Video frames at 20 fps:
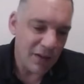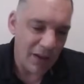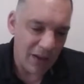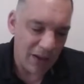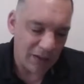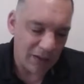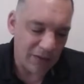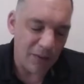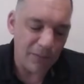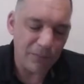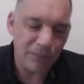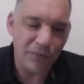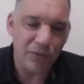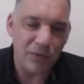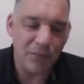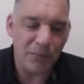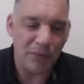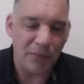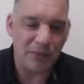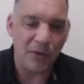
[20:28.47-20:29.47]
I come
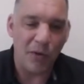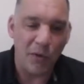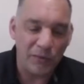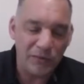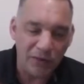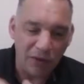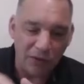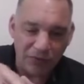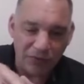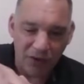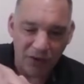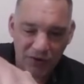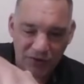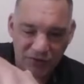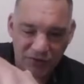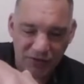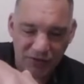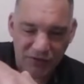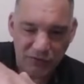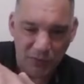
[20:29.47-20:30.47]
to, but the Hotel Thayer
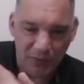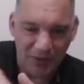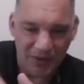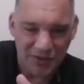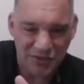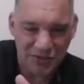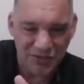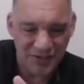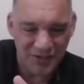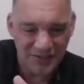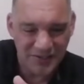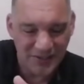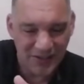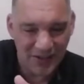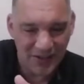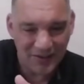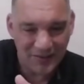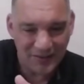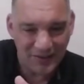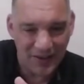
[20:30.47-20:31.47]
is situated just
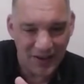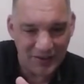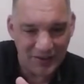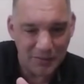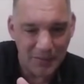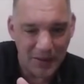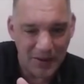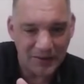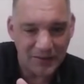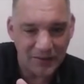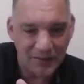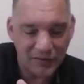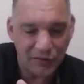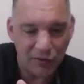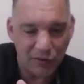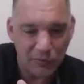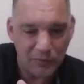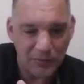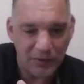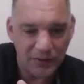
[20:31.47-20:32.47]
outside the main
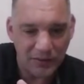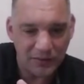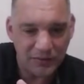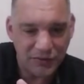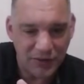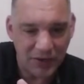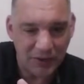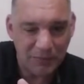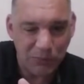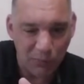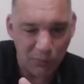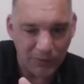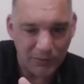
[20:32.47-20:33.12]
cantonment checkpoint.